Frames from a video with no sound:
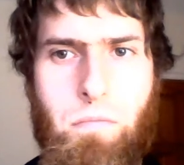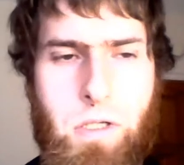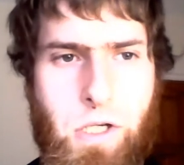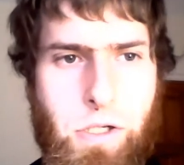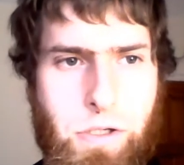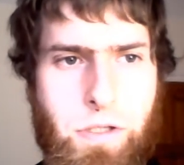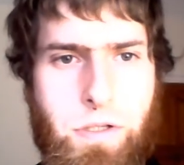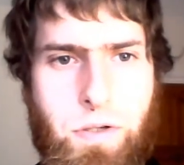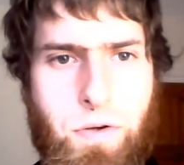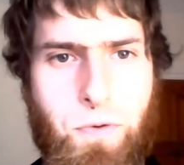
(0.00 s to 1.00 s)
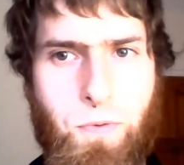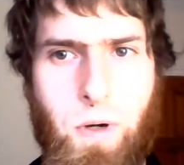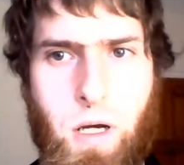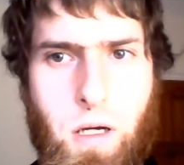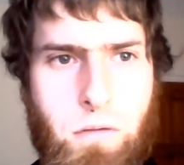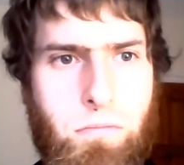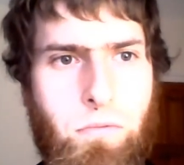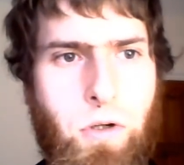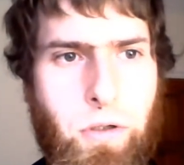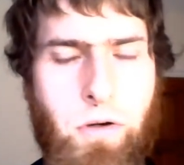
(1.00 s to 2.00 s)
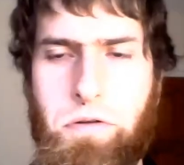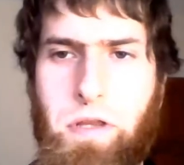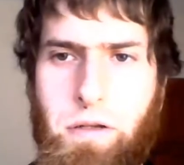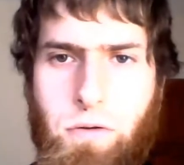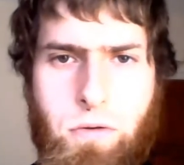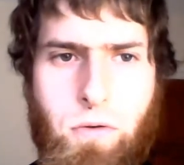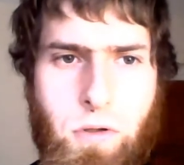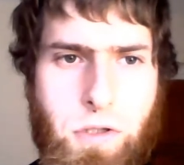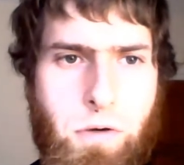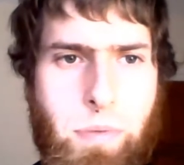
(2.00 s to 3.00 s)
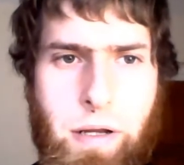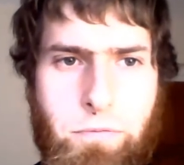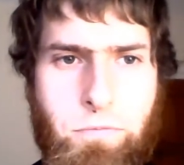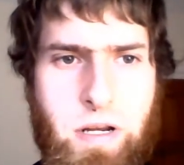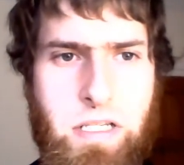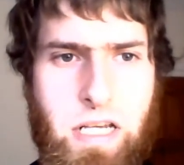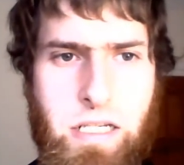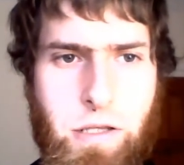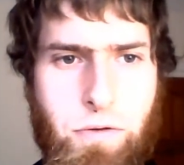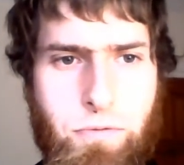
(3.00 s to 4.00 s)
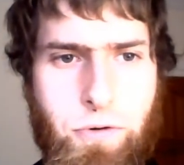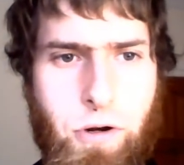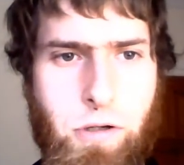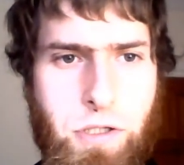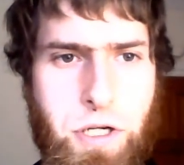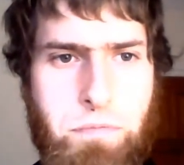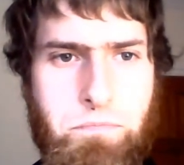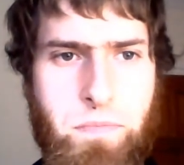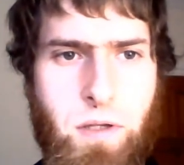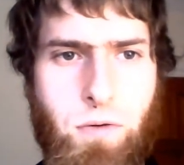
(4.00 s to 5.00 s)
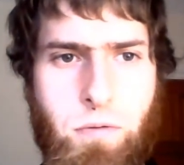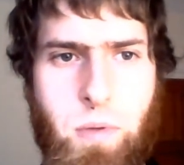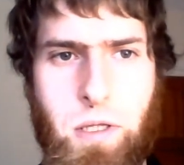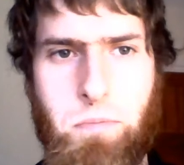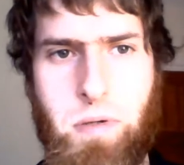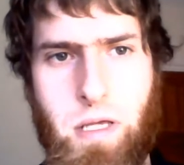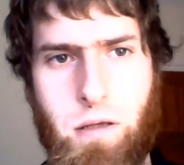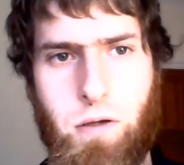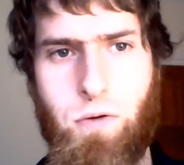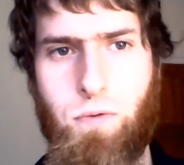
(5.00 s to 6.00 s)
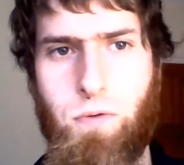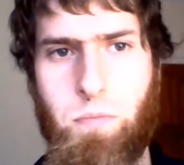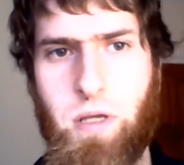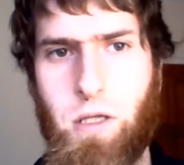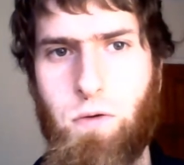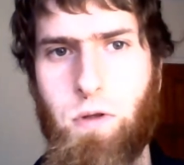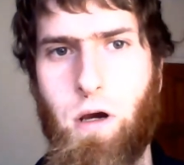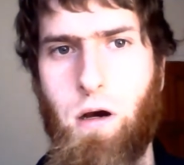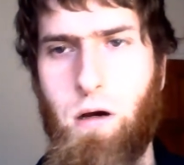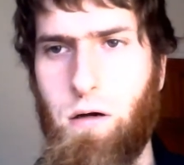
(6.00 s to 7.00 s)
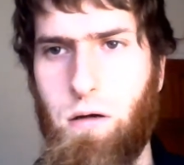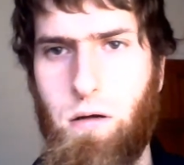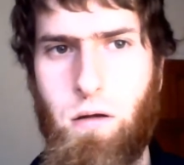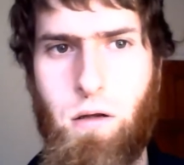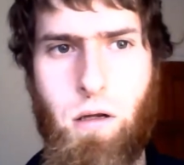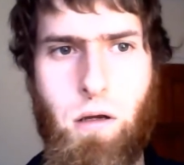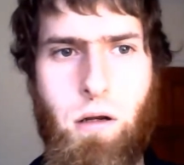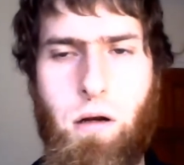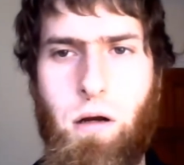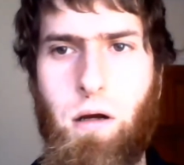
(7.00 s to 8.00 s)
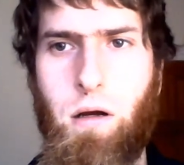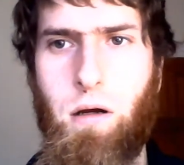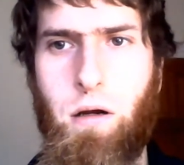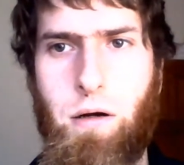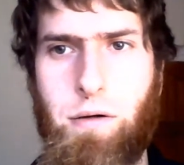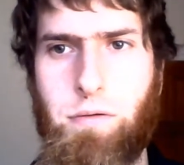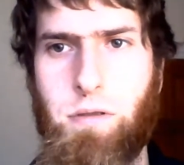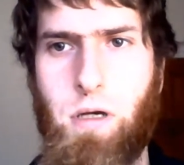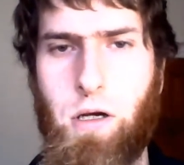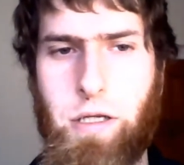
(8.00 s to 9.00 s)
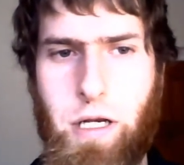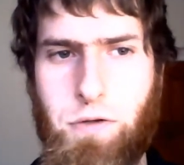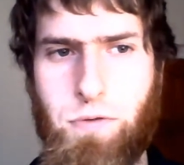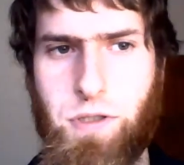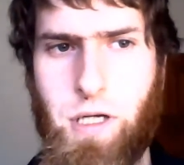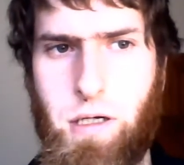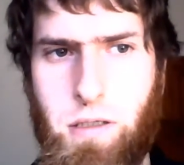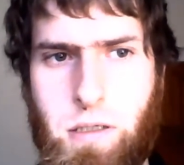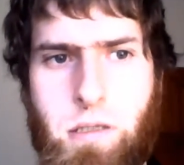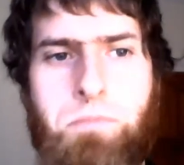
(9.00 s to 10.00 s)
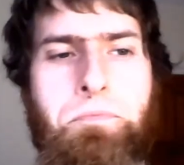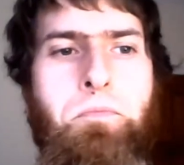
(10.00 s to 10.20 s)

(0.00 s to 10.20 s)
So just to conclude, they talk also about reassessing the chronology. They talk about the P, the Q, the PQ and the R architectural styles,